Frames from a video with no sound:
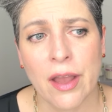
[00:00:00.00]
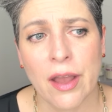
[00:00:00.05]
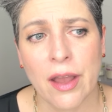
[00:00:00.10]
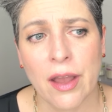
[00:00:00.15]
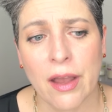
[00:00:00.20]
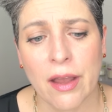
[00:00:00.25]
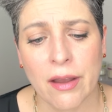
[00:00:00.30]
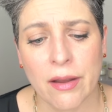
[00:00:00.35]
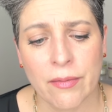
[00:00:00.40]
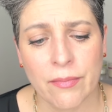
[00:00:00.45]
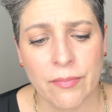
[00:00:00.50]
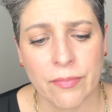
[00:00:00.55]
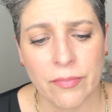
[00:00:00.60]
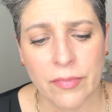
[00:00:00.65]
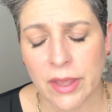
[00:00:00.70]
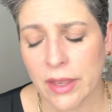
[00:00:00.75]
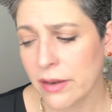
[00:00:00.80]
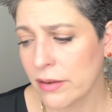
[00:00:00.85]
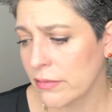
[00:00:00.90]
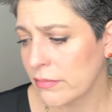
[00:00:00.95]
um,
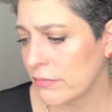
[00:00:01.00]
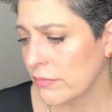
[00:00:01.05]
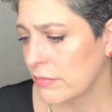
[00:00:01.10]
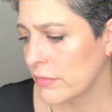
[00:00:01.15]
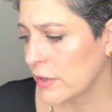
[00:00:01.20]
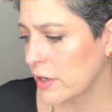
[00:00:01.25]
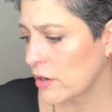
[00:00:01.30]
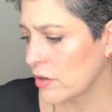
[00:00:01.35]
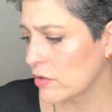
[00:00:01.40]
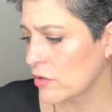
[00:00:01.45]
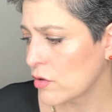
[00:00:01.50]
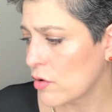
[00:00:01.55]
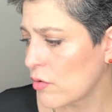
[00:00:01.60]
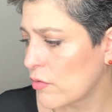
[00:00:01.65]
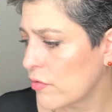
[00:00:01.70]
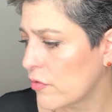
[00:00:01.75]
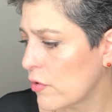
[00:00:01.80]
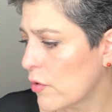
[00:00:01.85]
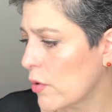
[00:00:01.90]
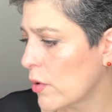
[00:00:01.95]
and you know
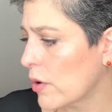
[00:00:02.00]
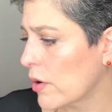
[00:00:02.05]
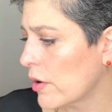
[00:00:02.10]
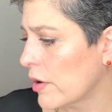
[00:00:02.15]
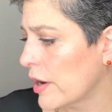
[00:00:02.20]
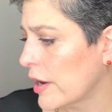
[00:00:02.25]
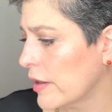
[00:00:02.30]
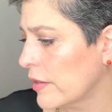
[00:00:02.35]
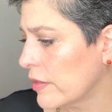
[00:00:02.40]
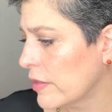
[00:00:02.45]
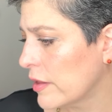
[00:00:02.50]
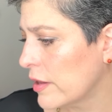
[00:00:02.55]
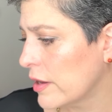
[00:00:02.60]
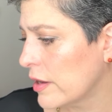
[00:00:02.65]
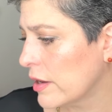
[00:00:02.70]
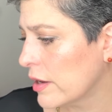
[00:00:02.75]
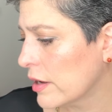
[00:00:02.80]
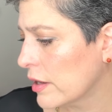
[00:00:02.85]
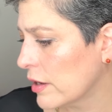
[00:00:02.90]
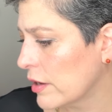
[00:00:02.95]
Tom Ford and
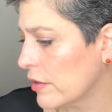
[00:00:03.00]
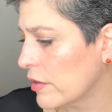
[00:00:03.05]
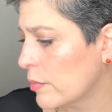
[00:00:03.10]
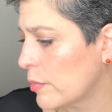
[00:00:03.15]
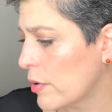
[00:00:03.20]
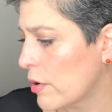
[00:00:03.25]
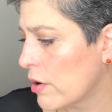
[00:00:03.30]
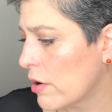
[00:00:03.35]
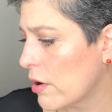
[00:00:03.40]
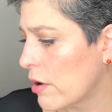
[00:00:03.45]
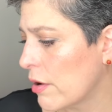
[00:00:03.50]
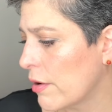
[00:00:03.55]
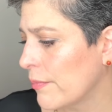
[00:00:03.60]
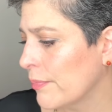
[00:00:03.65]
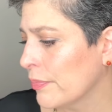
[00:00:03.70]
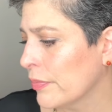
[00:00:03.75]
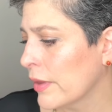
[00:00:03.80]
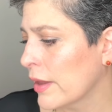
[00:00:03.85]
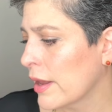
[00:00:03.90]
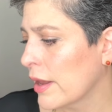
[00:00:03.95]
the Clé de Peau.